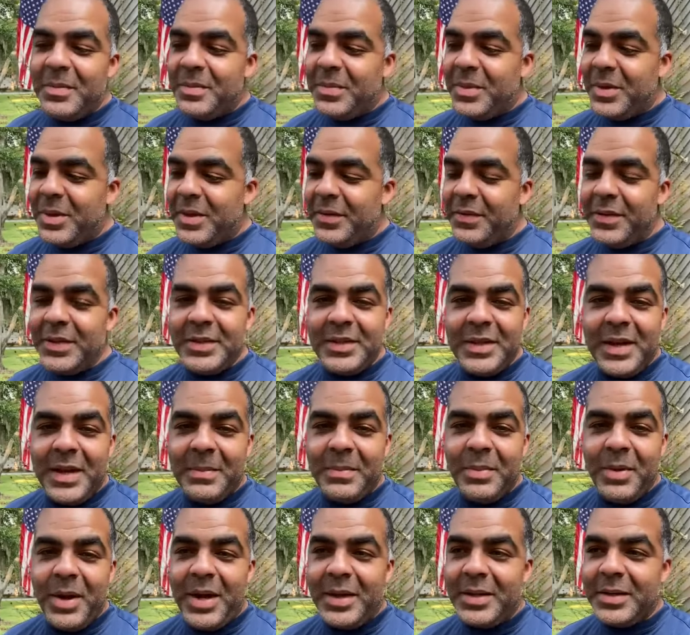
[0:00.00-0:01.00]
but if it's not
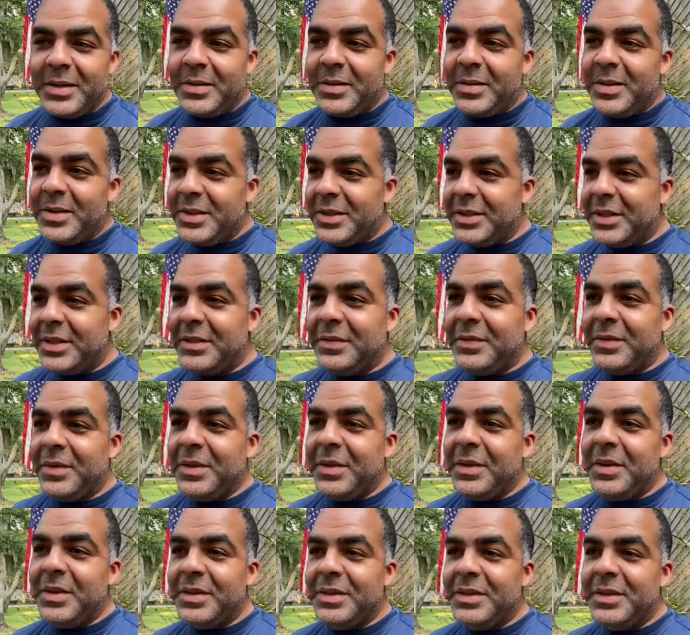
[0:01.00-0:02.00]
practical and it's just for
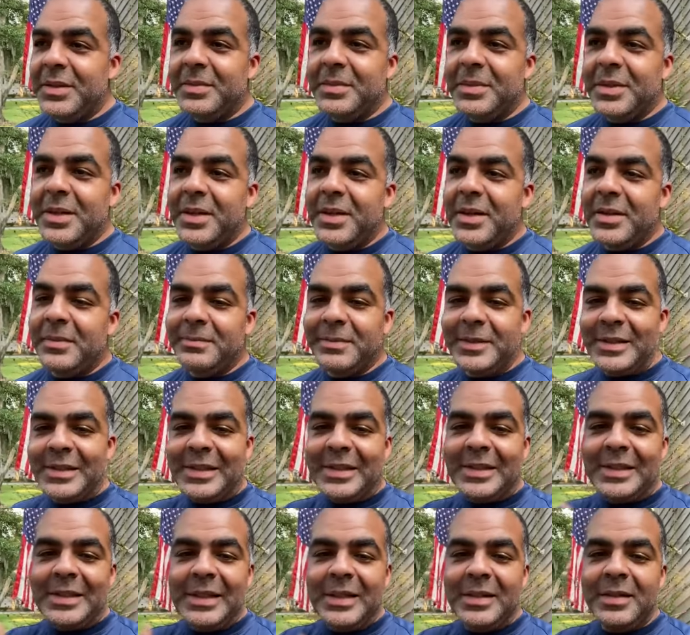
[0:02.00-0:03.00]
looks, I'm gonna
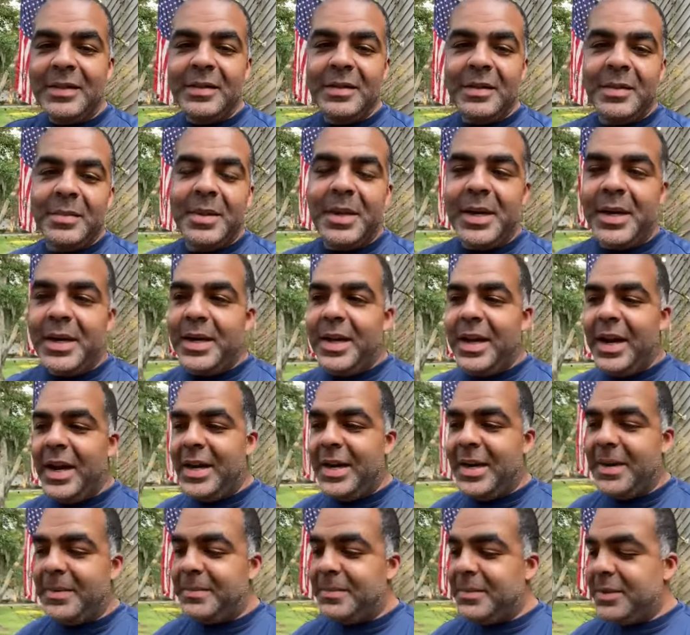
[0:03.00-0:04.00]
I'm gonna can
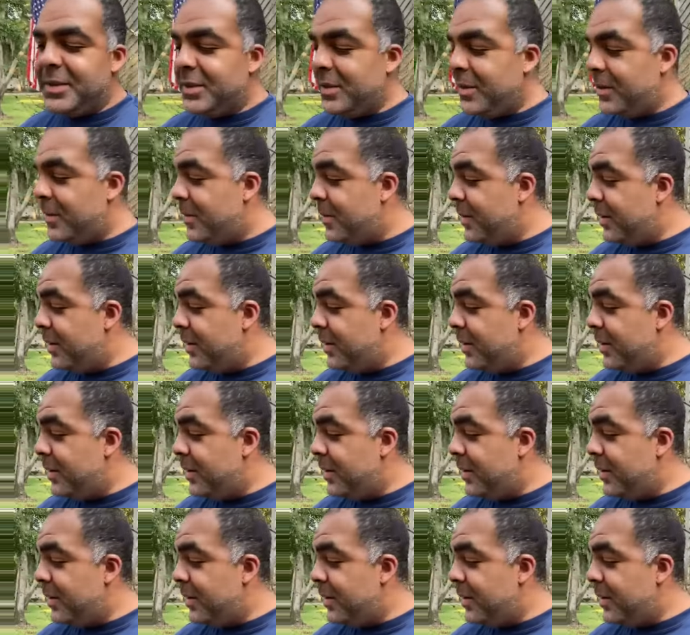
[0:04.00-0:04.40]
it. So